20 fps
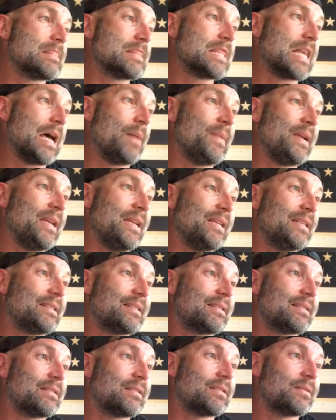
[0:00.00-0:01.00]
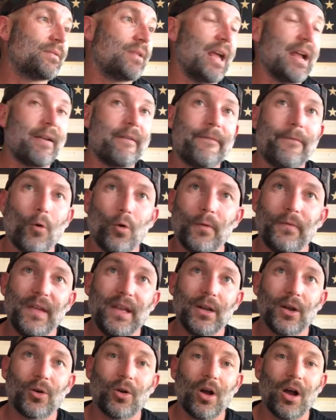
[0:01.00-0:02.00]
It's like 4
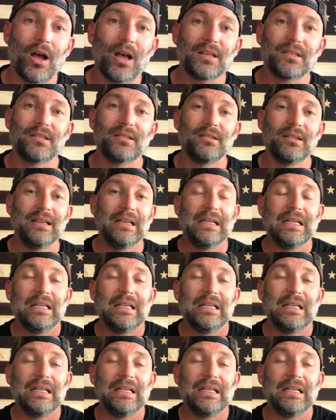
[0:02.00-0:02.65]
feet across.